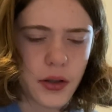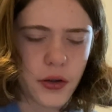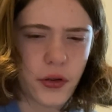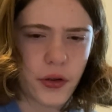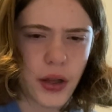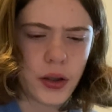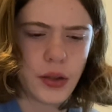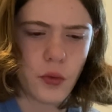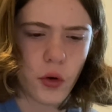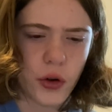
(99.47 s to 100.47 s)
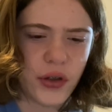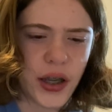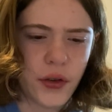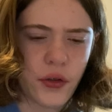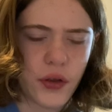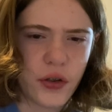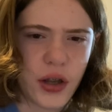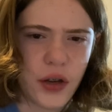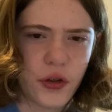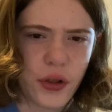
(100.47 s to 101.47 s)
slightly more dense than
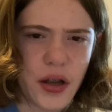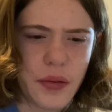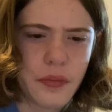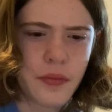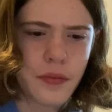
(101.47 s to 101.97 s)
tantalum